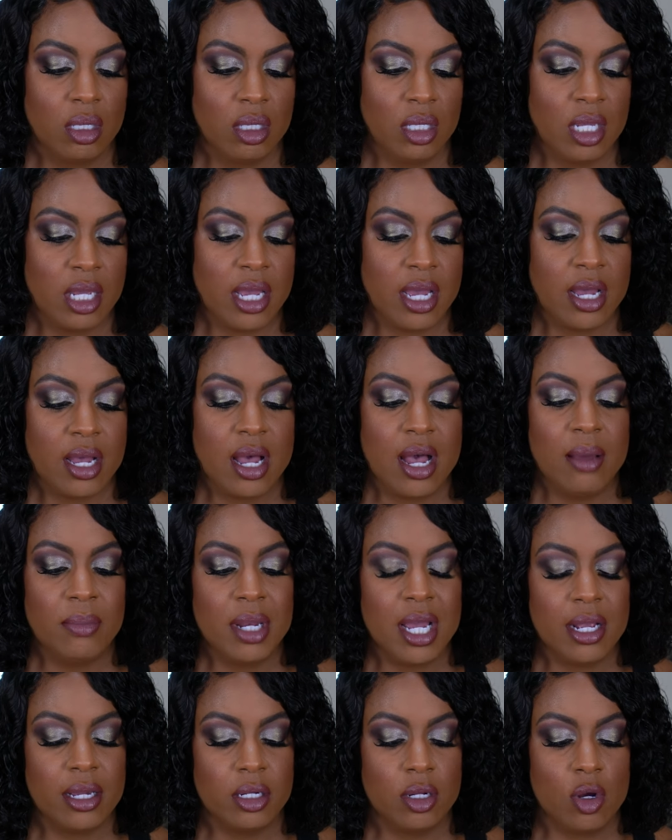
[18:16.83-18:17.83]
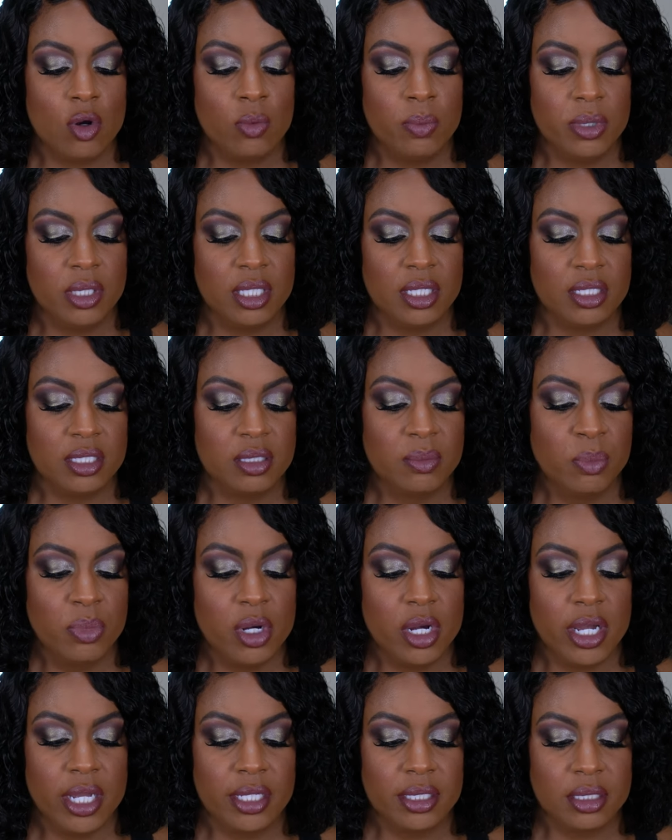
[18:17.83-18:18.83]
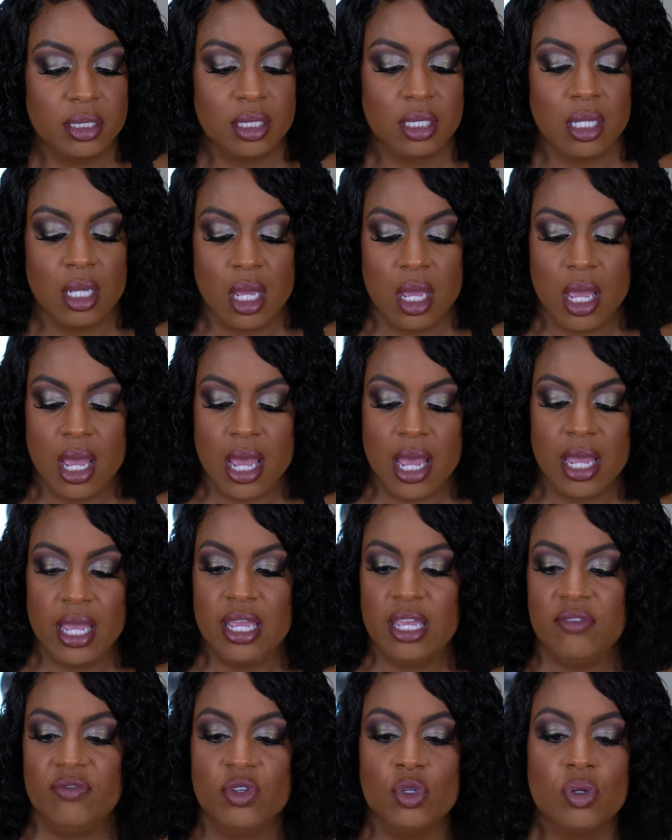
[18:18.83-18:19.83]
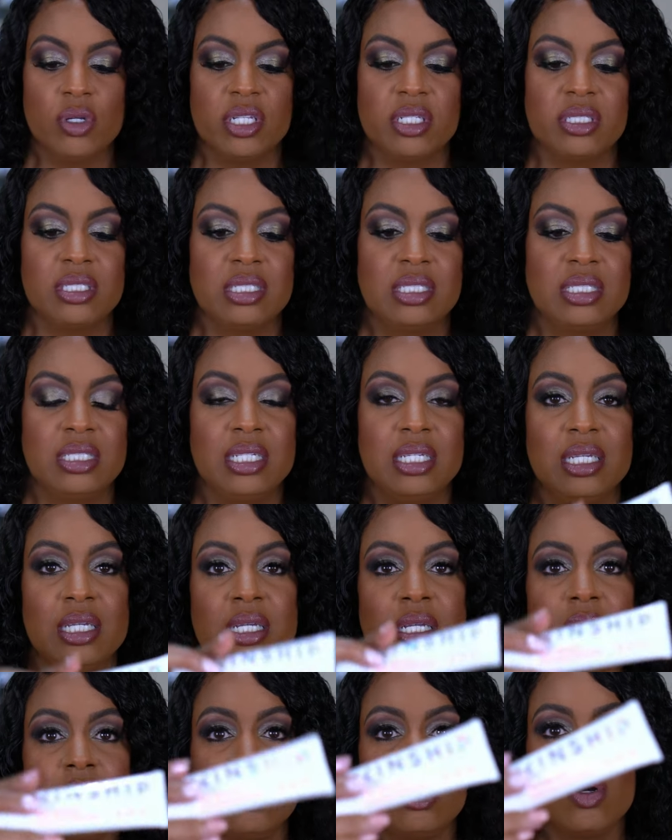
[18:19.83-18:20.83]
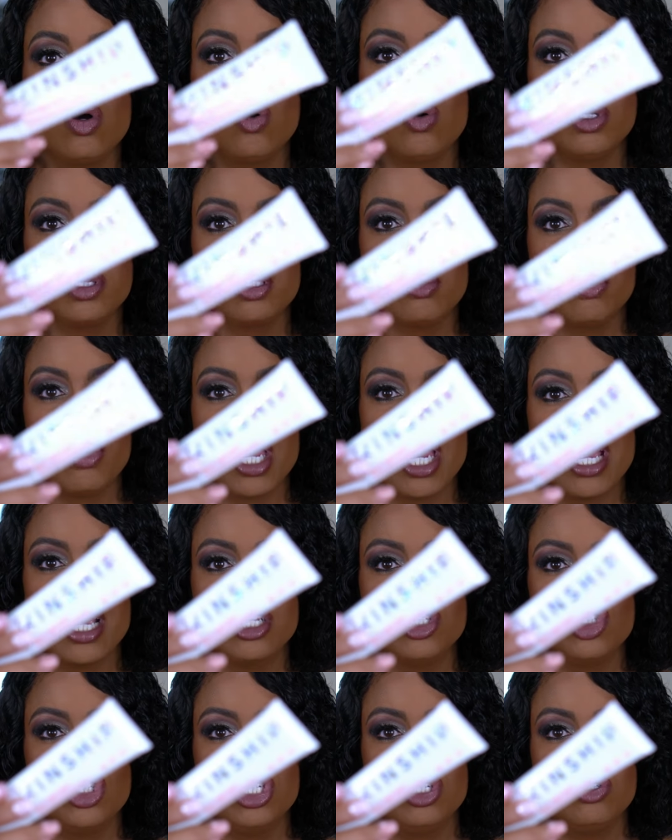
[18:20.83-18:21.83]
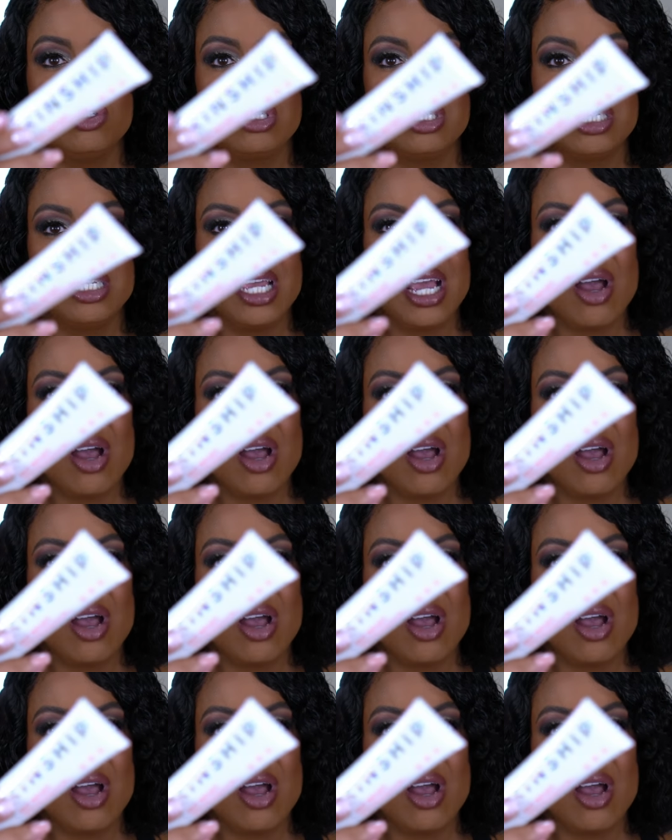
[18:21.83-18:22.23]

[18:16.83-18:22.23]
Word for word: Yeah, I'm not going to open this, but if you can see on the packaging, you see